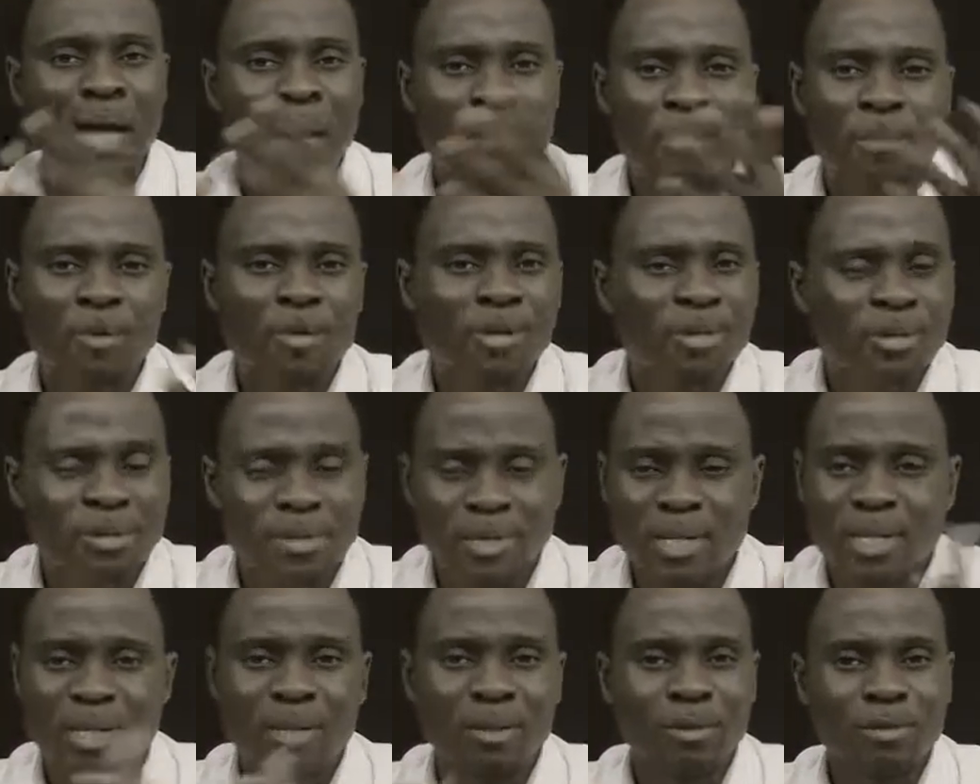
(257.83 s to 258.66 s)
I'm going to
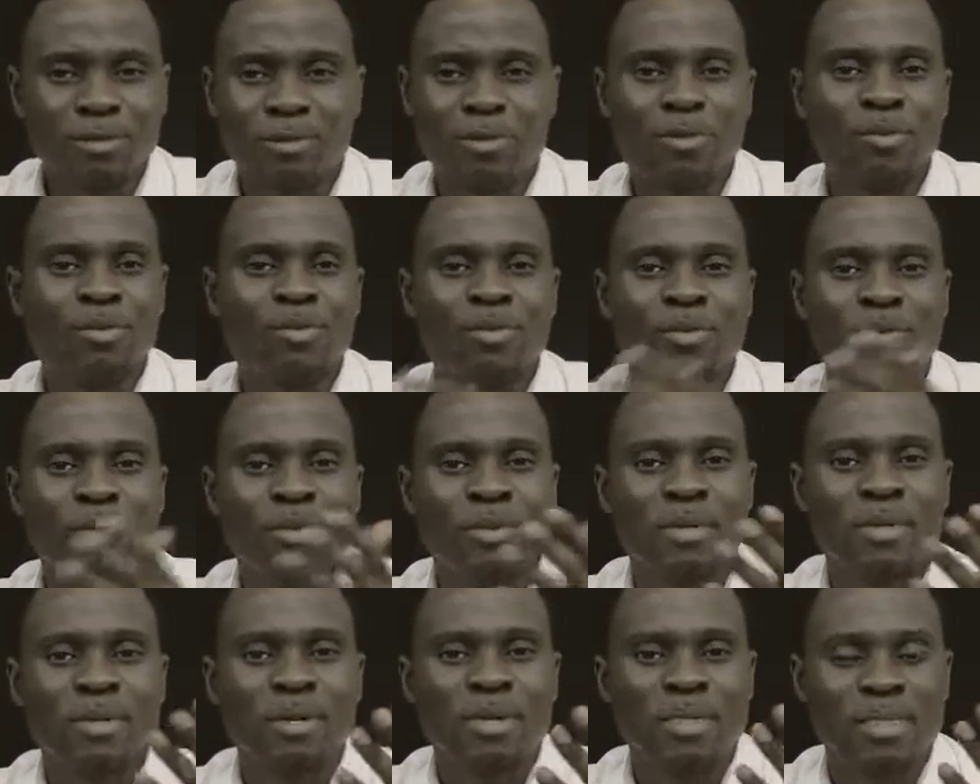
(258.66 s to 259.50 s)
sell
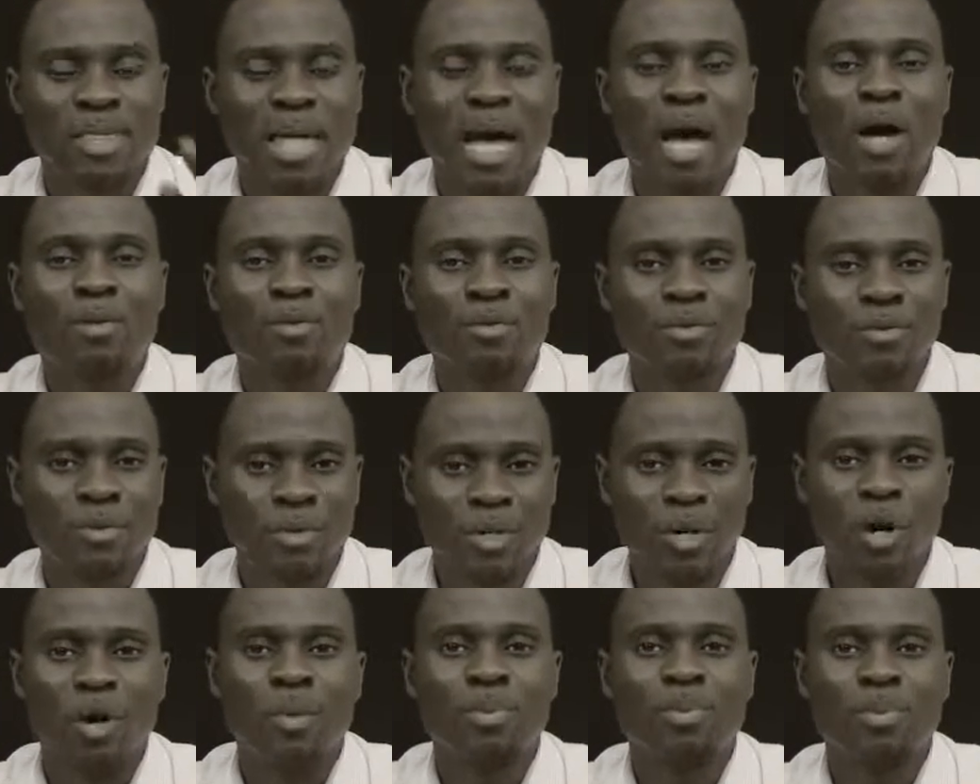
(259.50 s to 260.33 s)

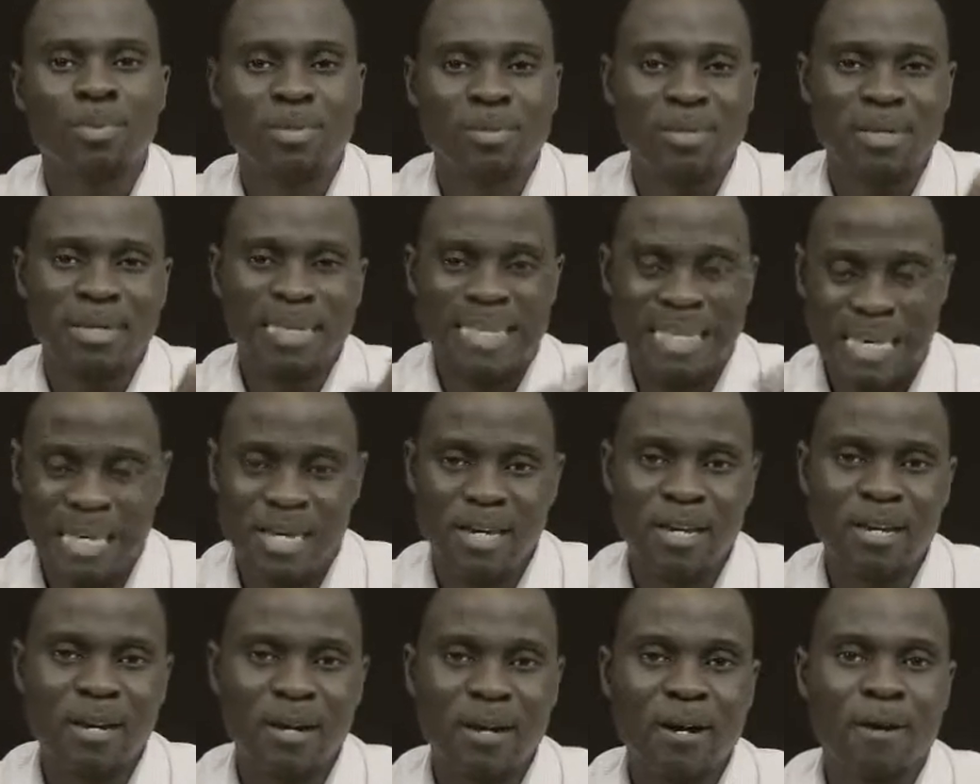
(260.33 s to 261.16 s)
2,000 copies a
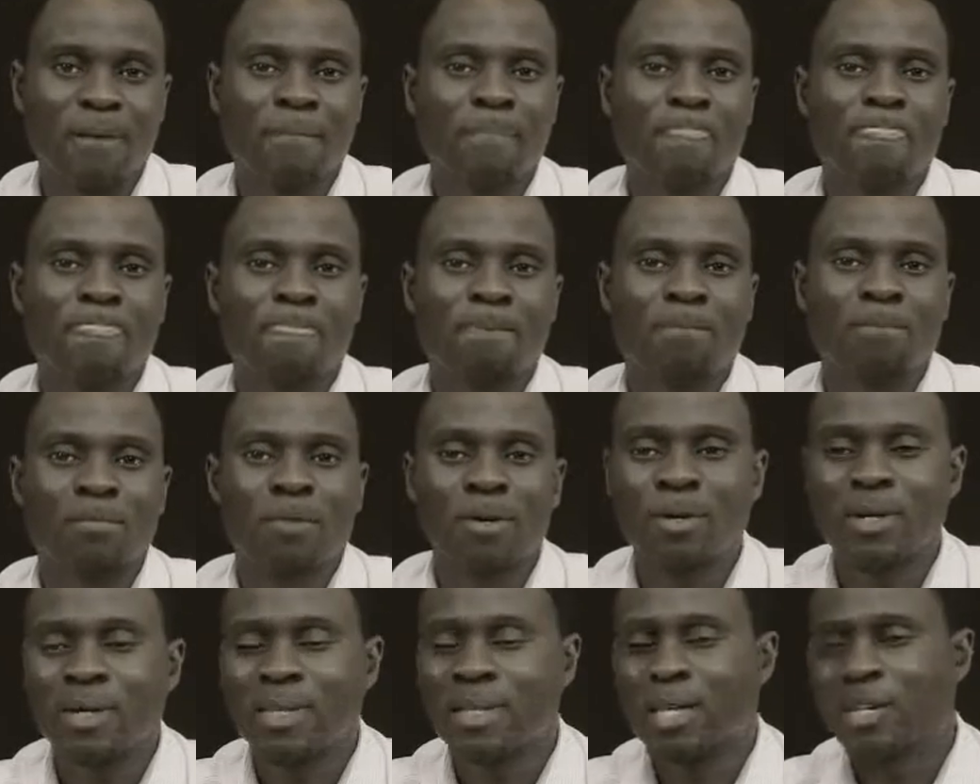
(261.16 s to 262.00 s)
year.
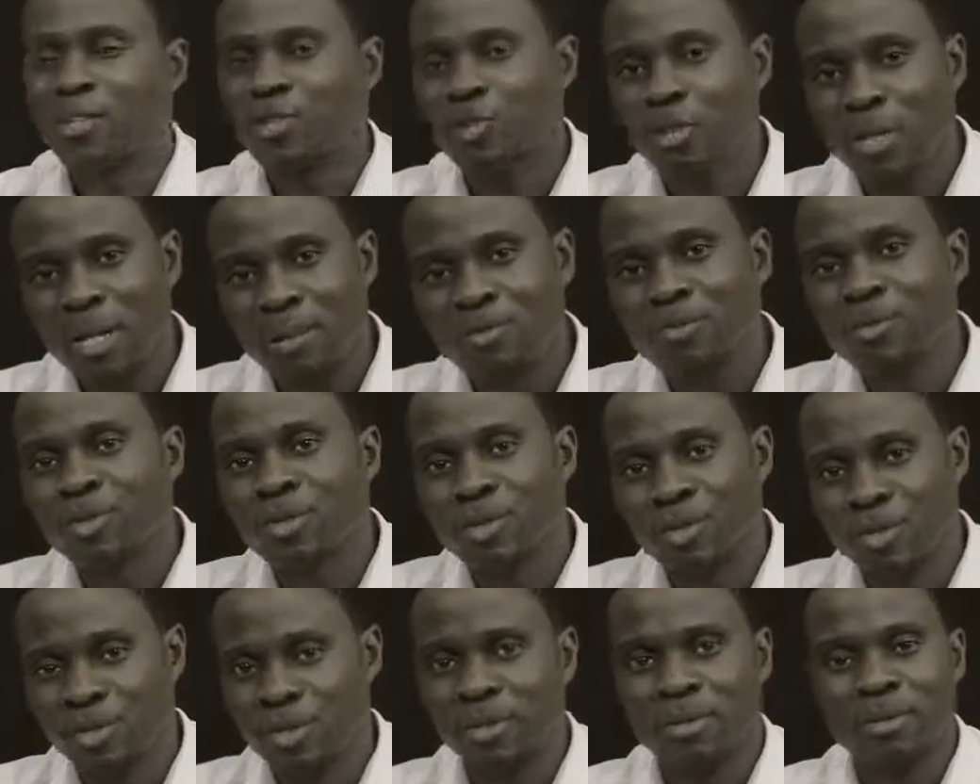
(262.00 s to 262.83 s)
Okay, that's all I'm
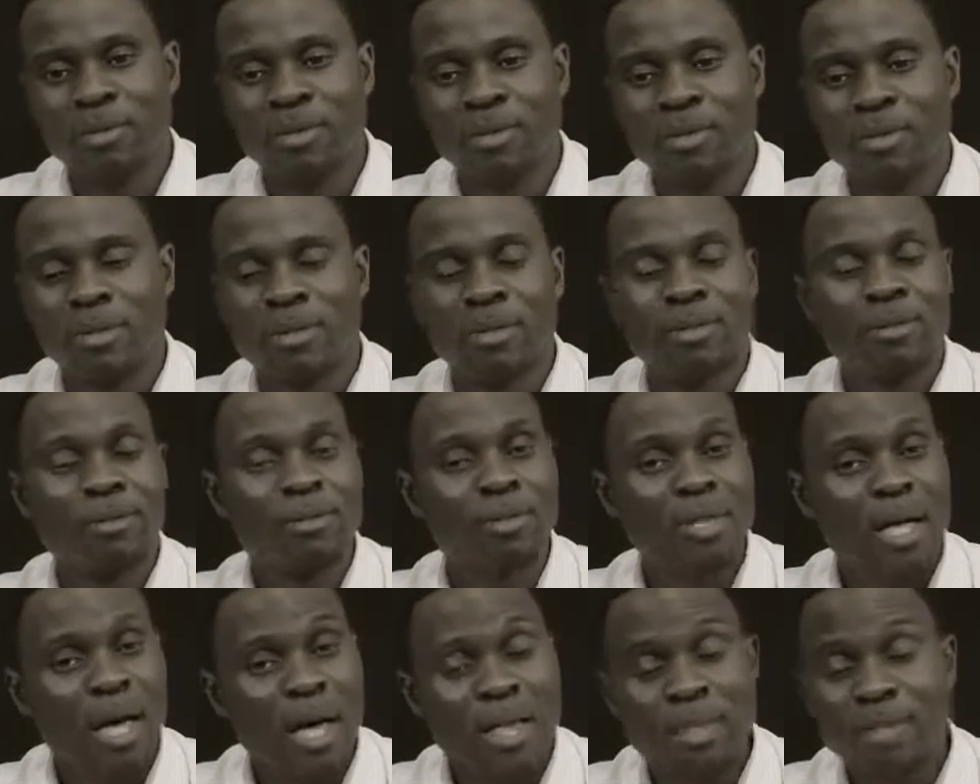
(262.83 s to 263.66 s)
going to do.
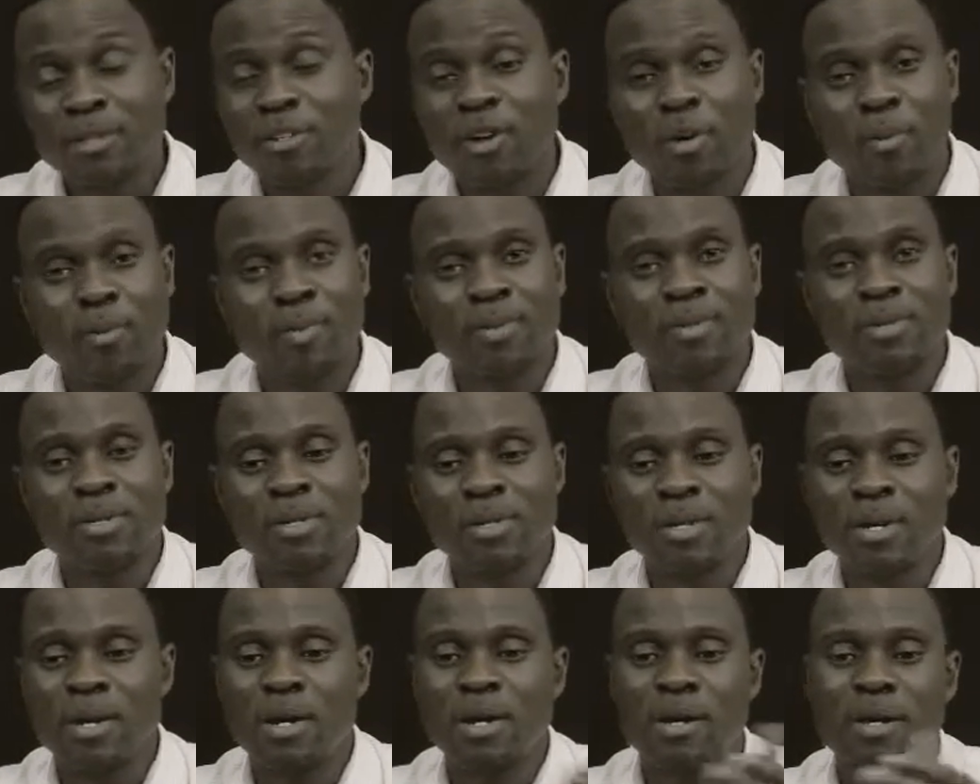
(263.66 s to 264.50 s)
2,000 copies a
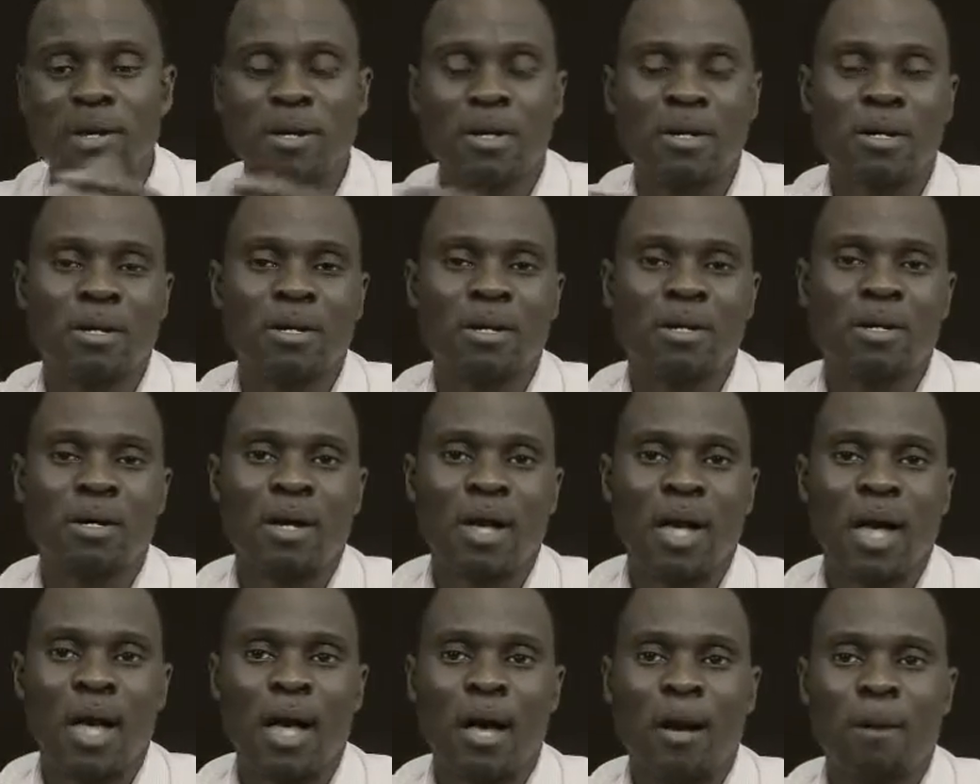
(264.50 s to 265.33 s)
year
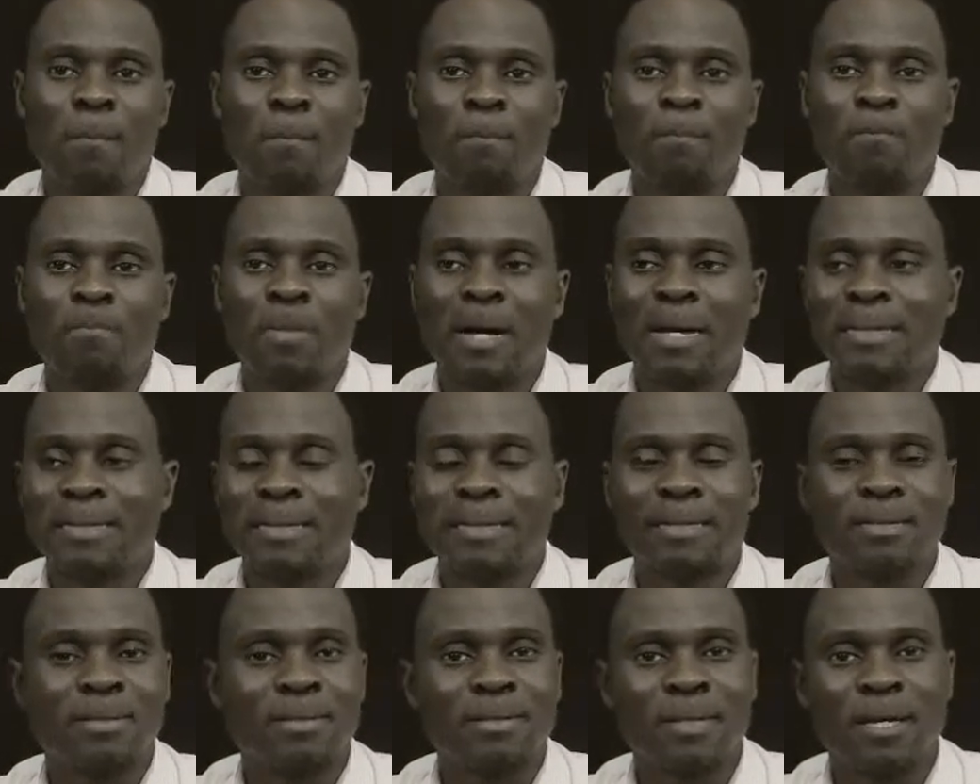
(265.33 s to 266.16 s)
at,
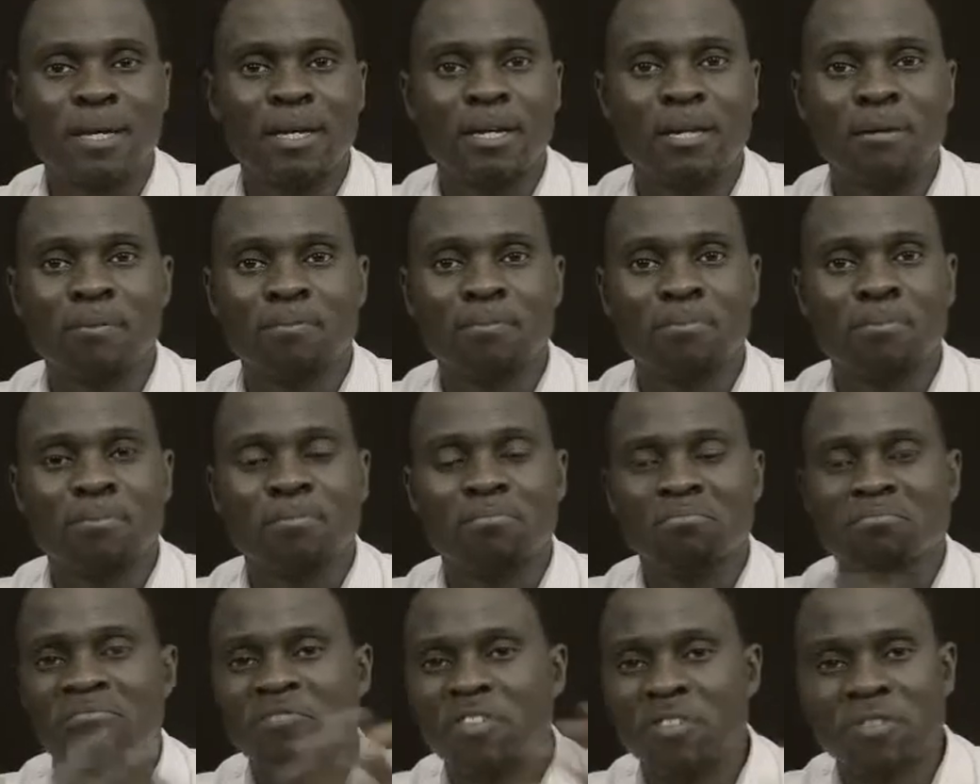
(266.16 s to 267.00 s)
let's say,
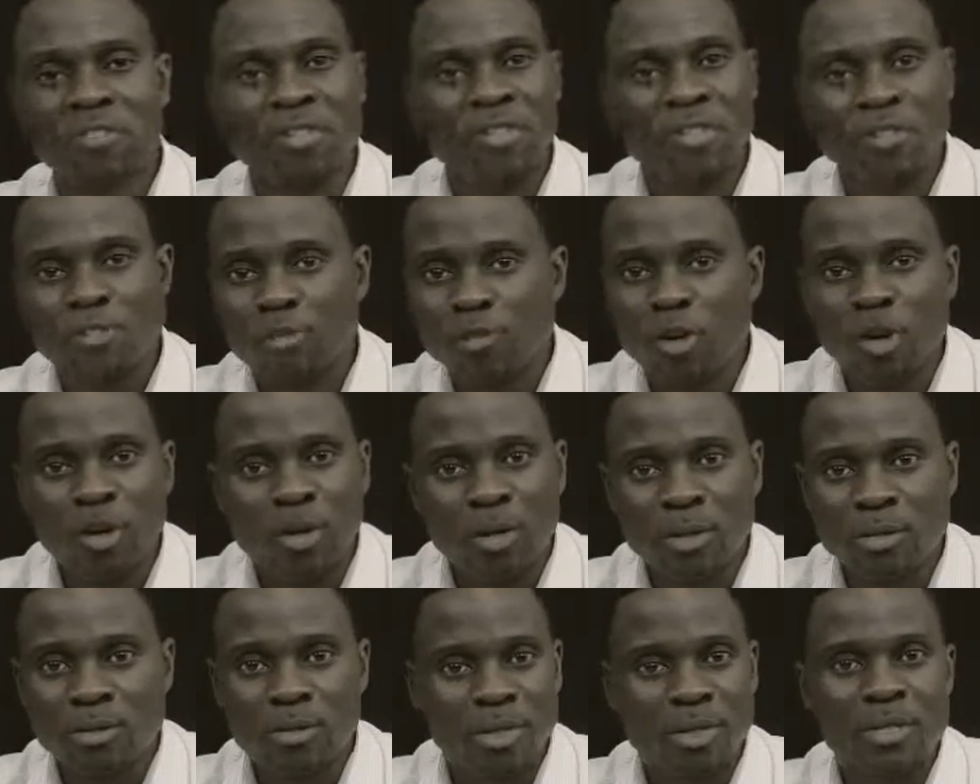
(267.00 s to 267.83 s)

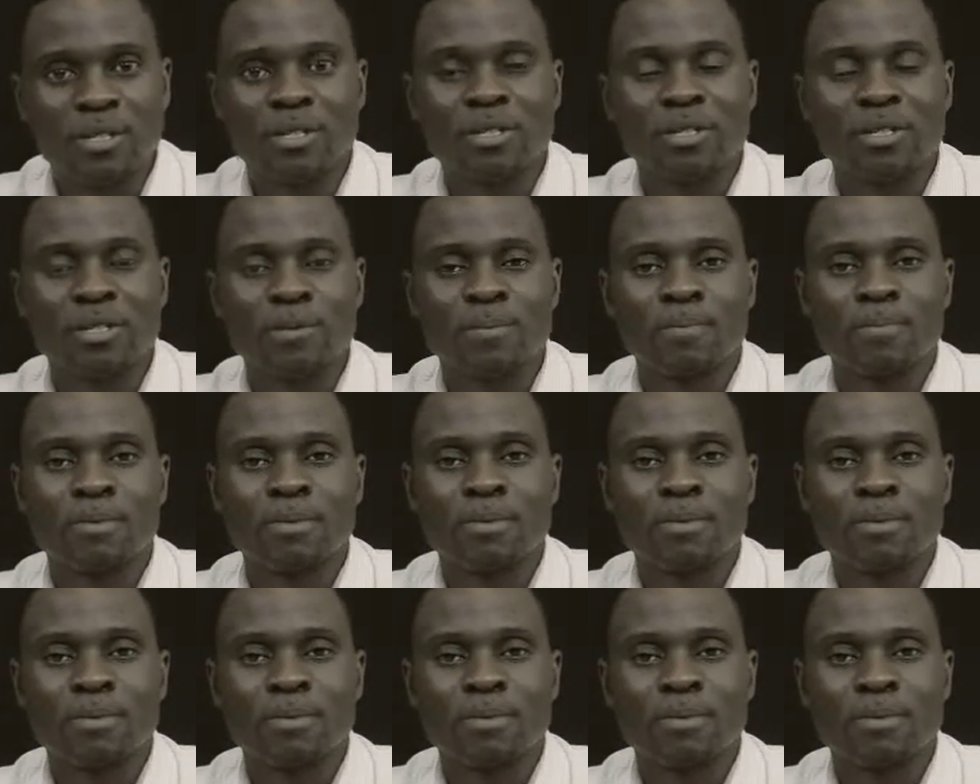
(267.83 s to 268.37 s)
$15 each.